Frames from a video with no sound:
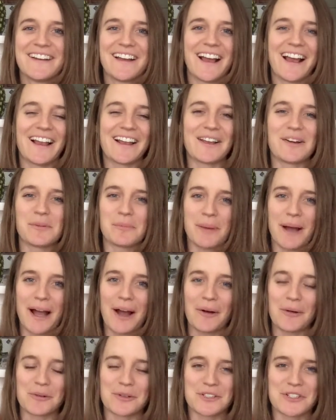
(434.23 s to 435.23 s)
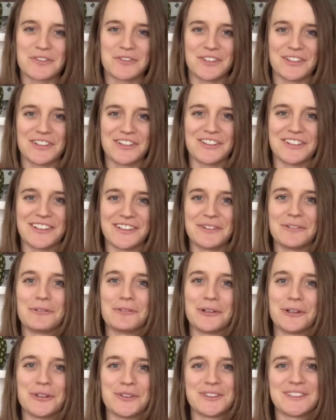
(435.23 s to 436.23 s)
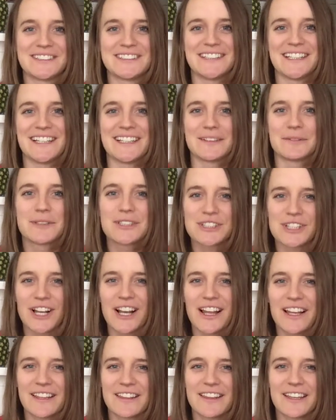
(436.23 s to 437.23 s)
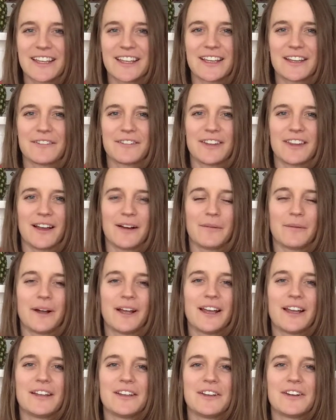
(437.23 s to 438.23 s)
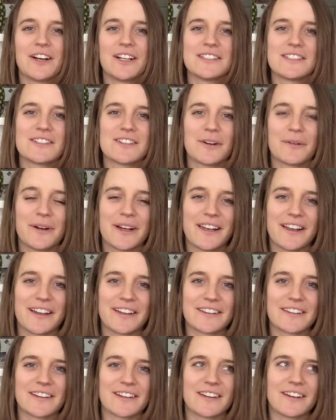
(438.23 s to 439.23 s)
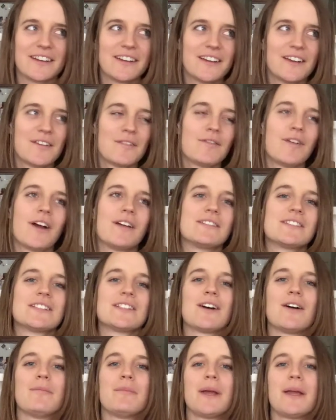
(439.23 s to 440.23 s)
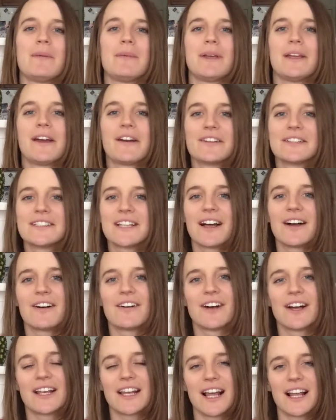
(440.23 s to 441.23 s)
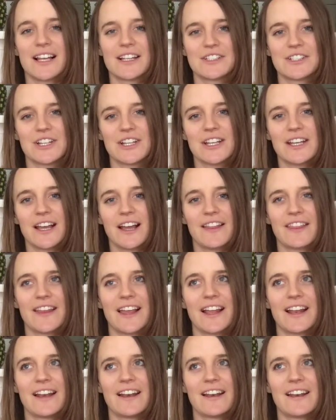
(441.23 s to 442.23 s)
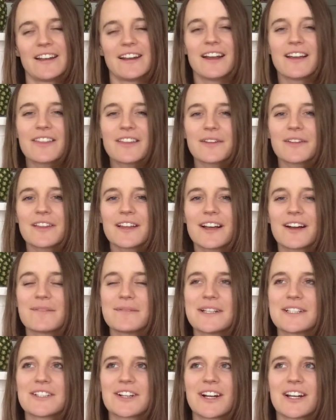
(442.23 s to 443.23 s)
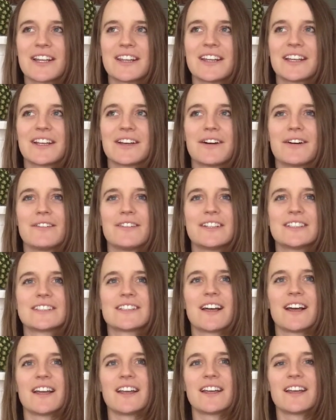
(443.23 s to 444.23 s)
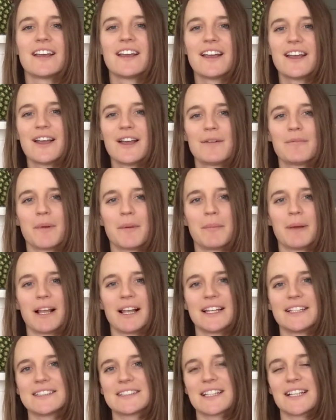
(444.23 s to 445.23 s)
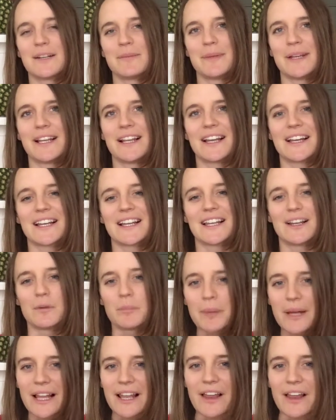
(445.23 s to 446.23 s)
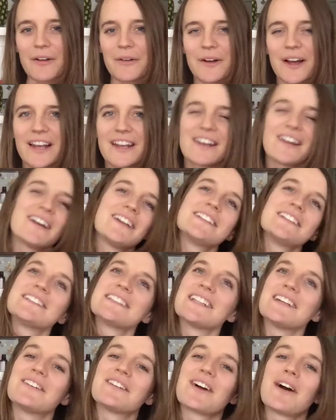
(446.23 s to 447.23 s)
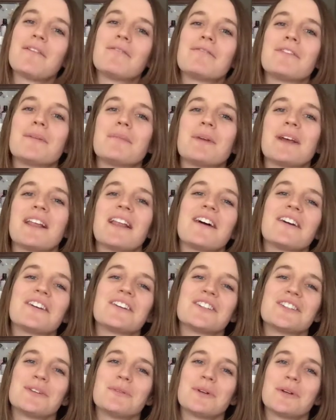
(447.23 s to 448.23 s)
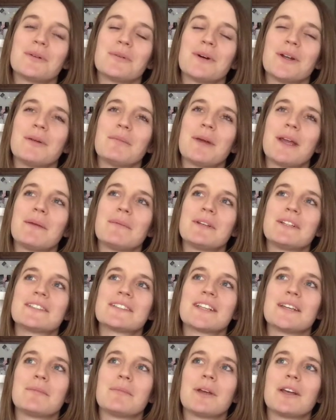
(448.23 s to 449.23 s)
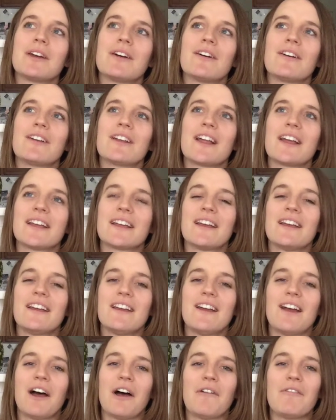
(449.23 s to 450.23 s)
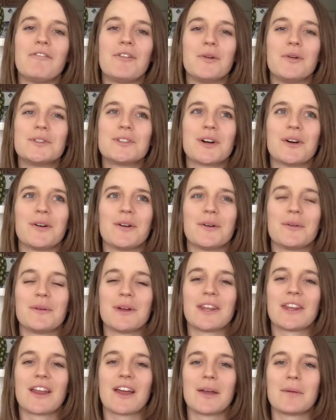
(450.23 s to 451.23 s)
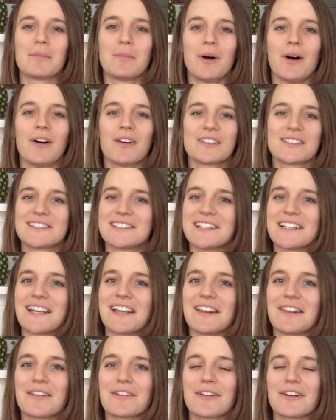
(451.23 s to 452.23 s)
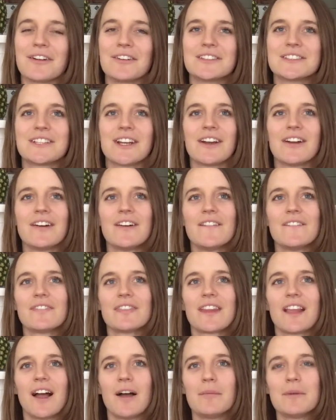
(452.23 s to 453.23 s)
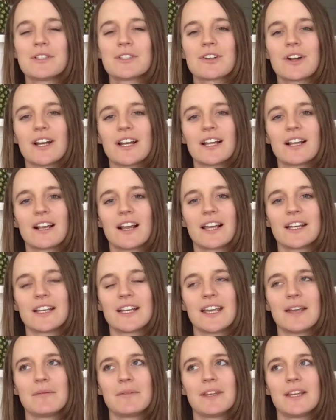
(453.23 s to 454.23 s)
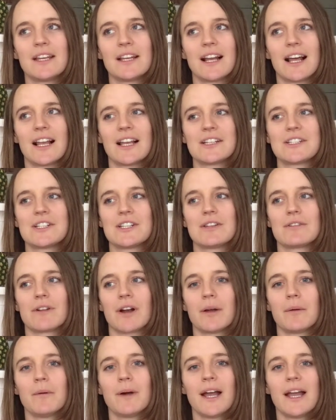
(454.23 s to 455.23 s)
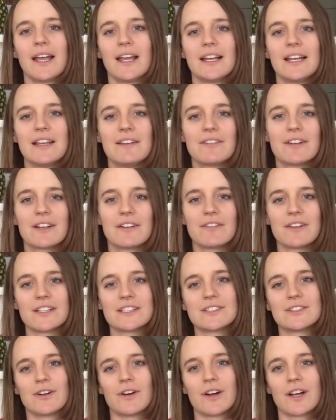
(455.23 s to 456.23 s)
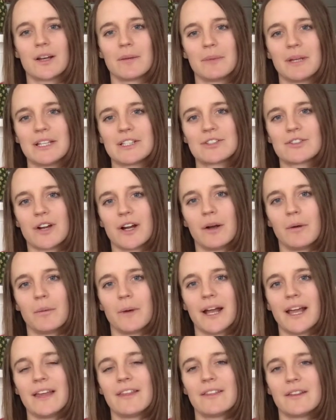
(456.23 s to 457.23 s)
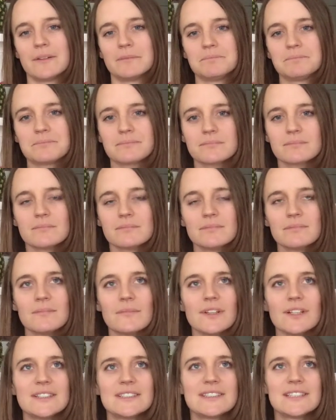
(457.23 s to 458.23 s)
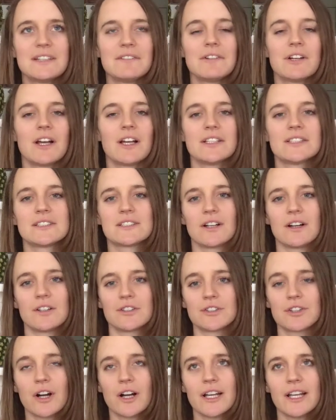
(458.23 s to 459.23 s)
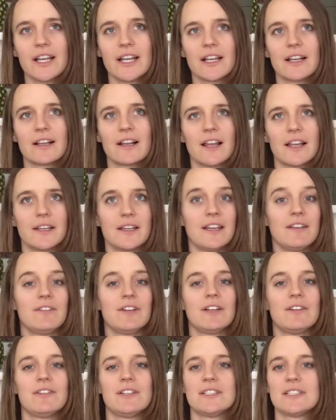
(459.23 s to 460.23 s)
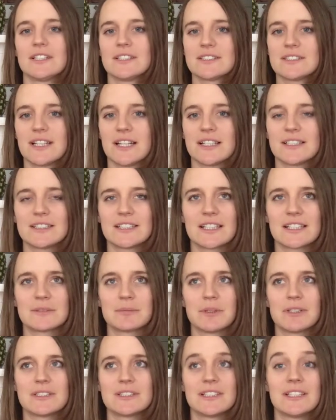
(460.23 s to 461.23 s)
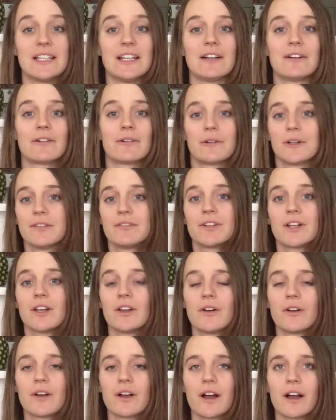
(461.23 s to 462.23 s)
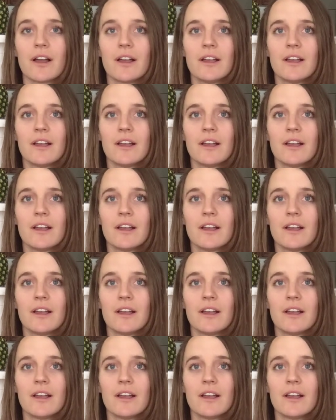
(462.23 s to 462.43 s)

a little pouch for your little roo to sit in, which I like thinking of it that way. And you guys know I like the 5-star baby hotel analogy. And then the other thing I've been trying to think of is like my belly's going to be like a little pillow, a nice little comfy pillow, because you wouldn't want a baby sleeping on like a futon with like bars sticking through. So I've been trying to like keep the analogy the right way. And even if it's not going to be straight away that Steve and I start trying, like even if it does take 6 months, a year or even longer,